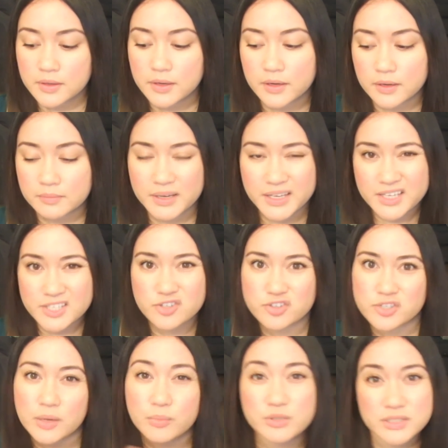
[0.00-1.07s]
I guess your
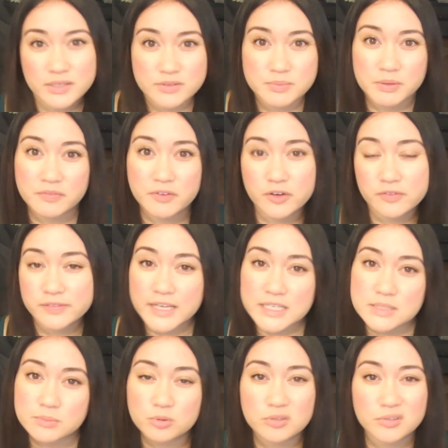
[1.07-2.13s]
job would just have to be very
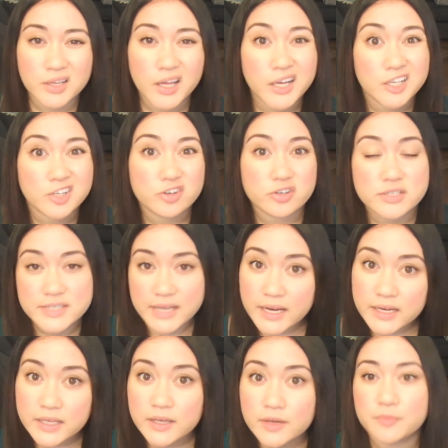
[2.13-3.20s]
flexible and
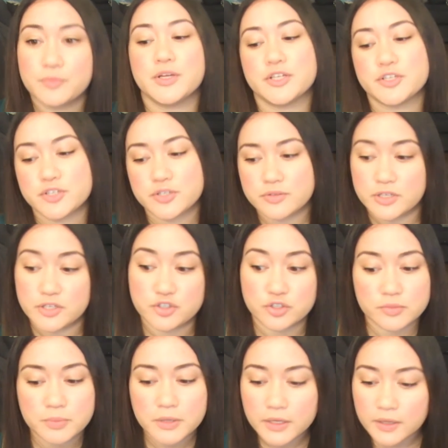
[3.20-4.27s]
understanding, which they
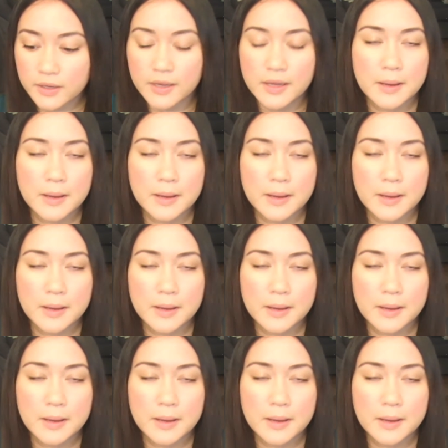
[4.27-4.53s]
should be.